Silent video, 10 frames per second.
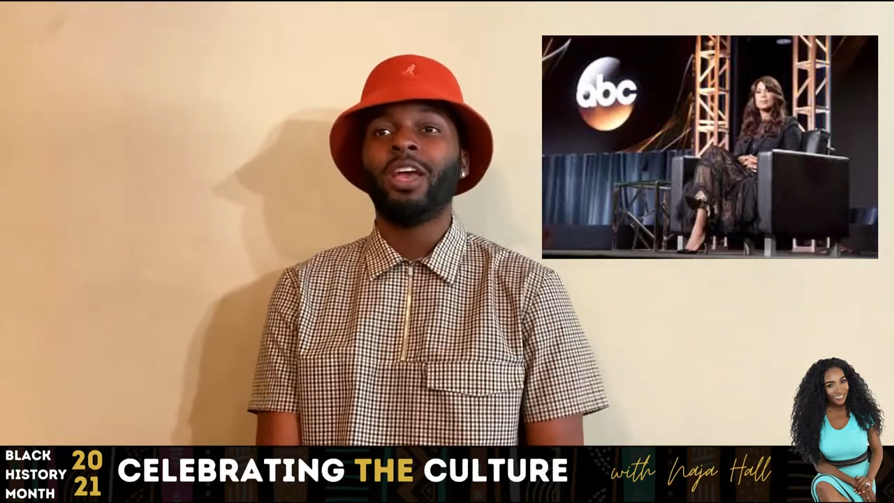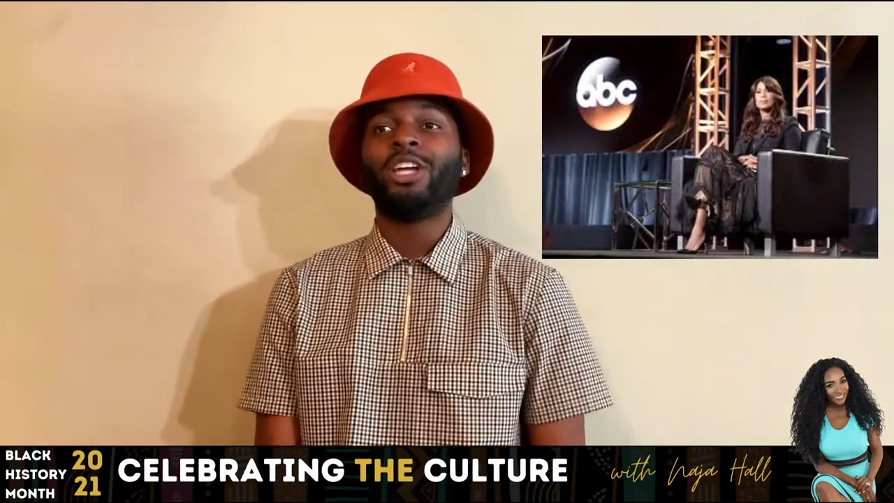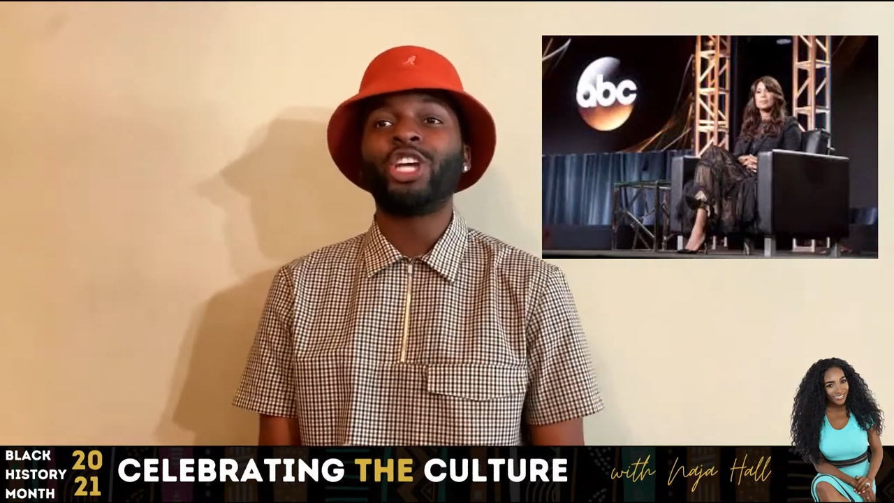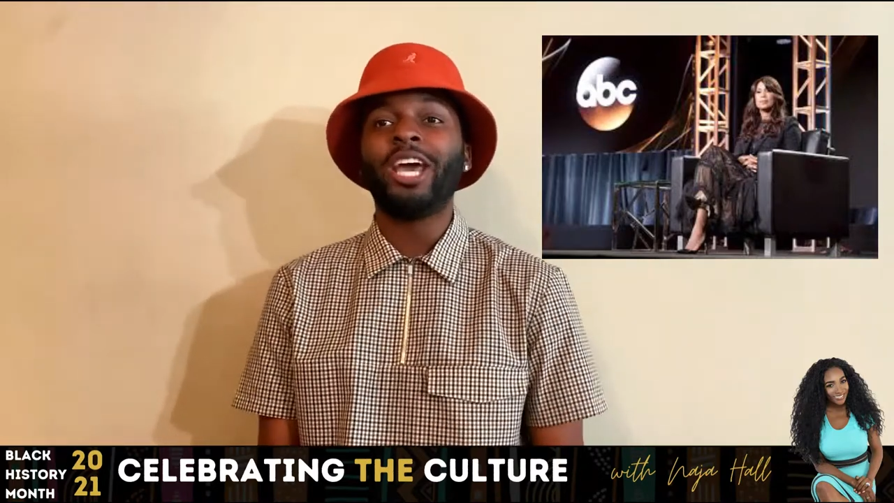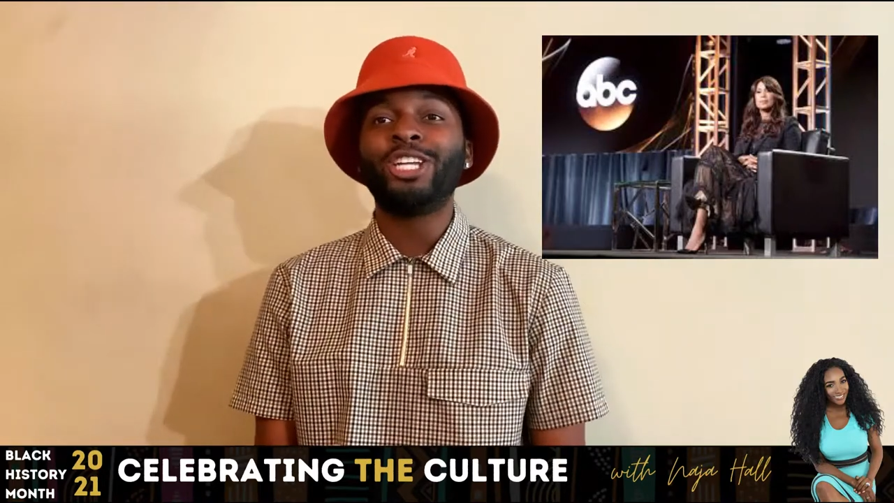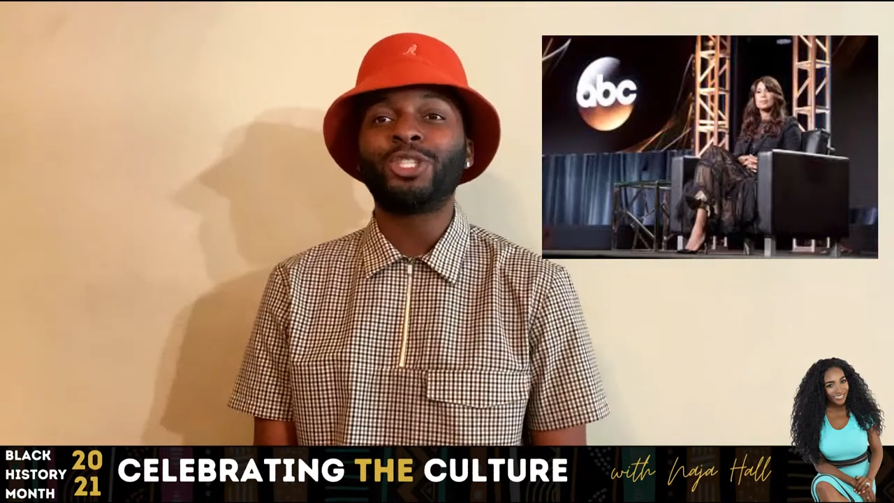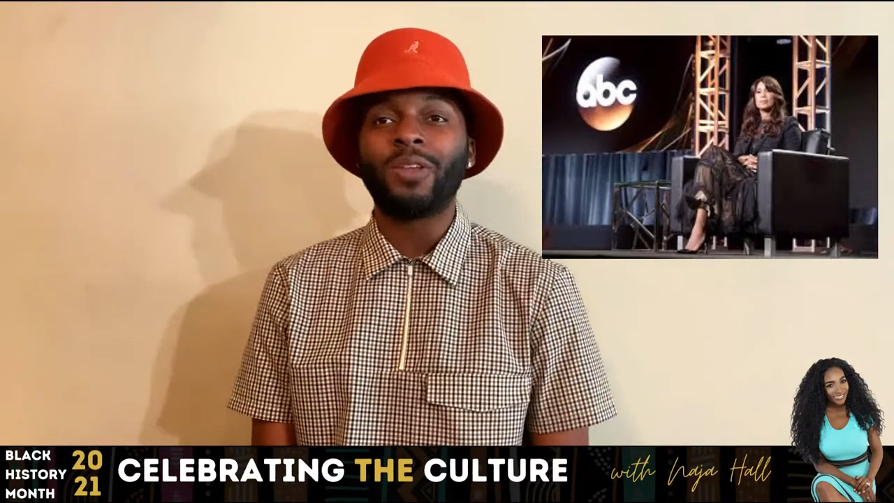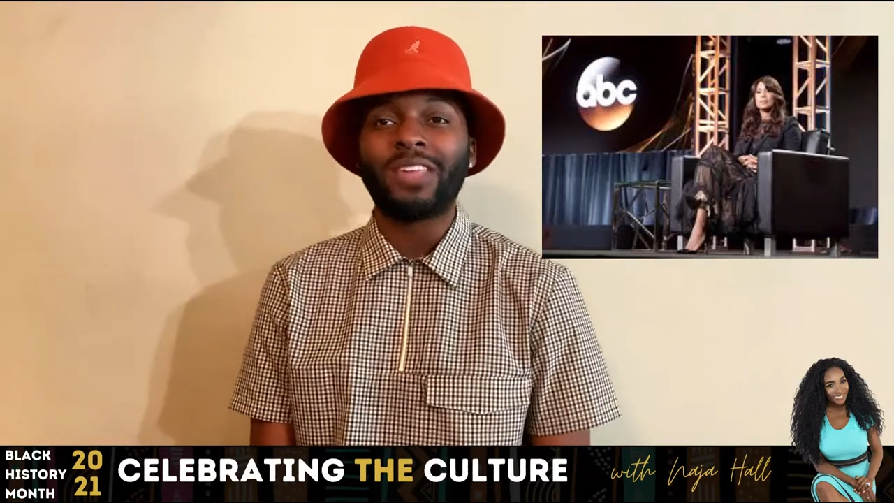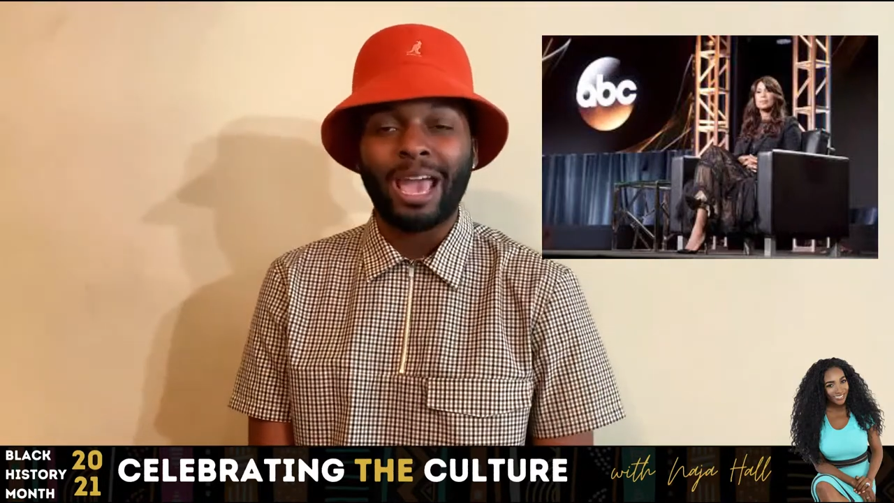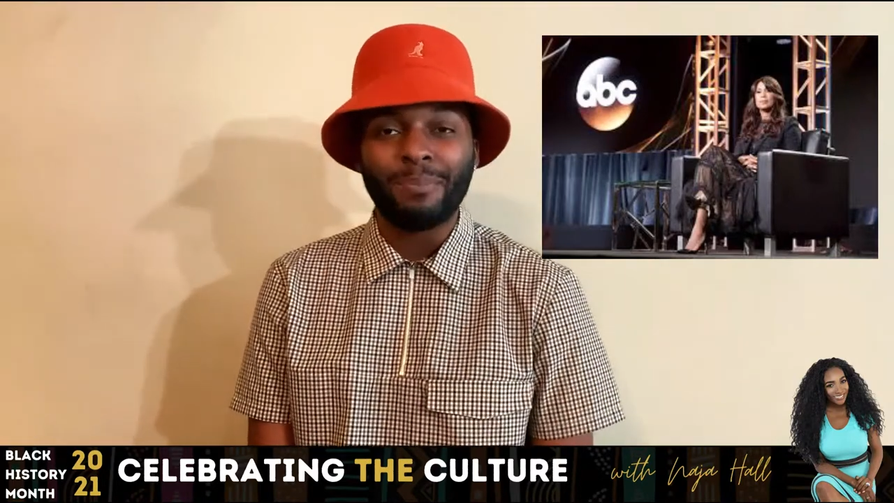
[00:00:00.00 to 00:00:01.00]
Channing
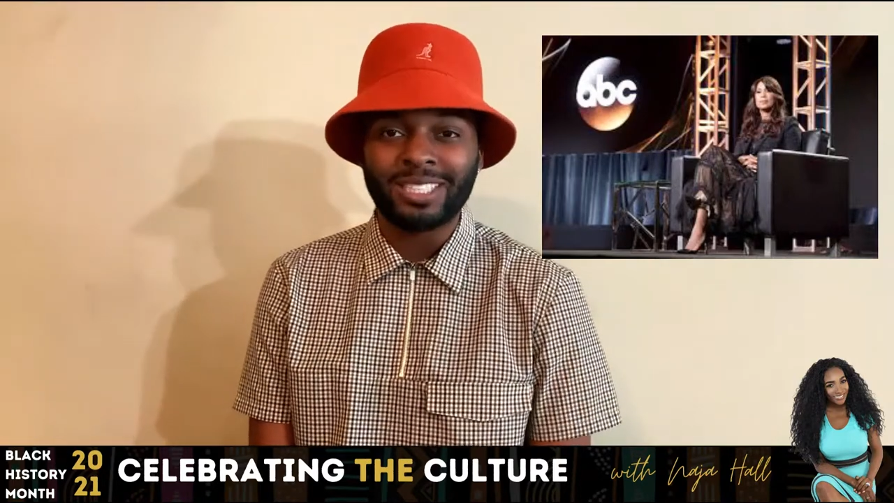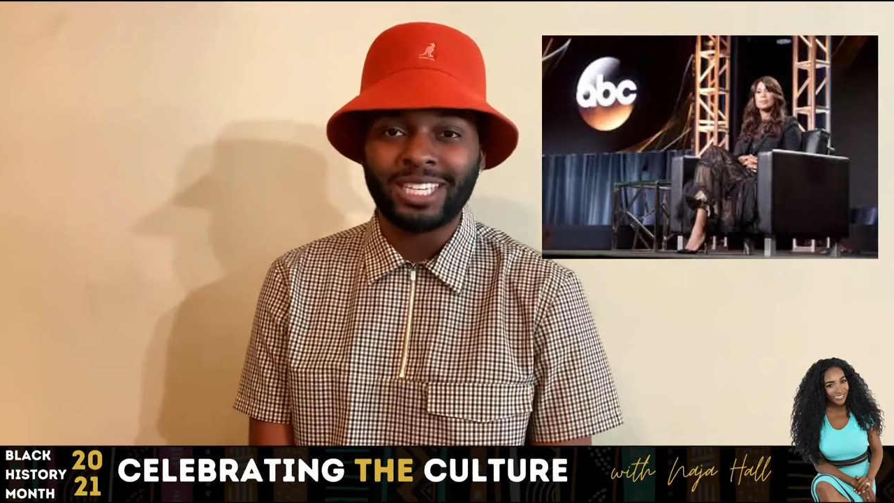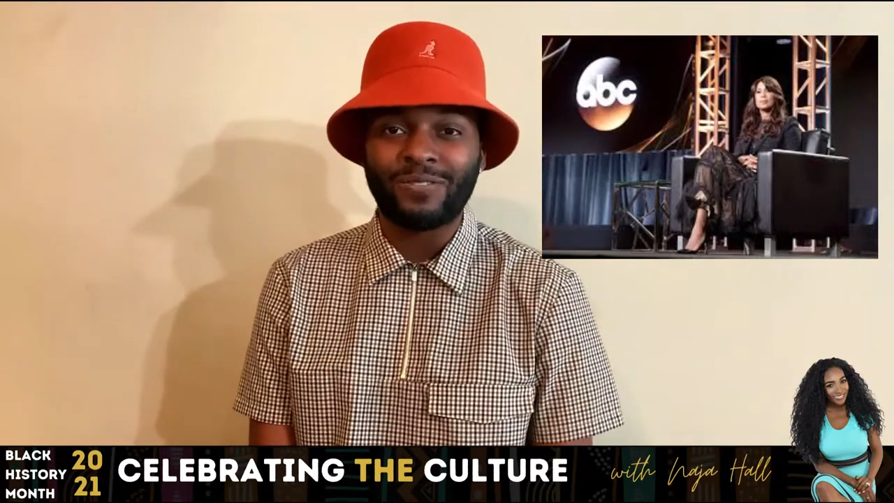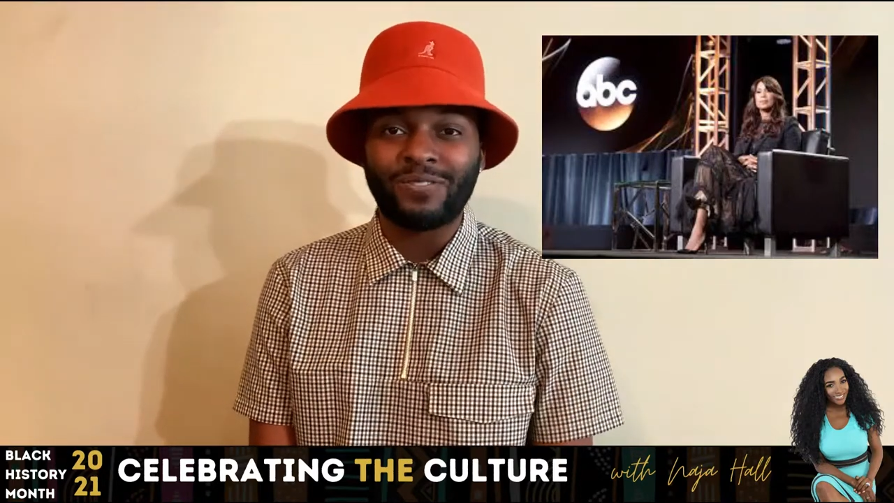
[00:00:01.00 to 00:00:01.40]
joined the ABC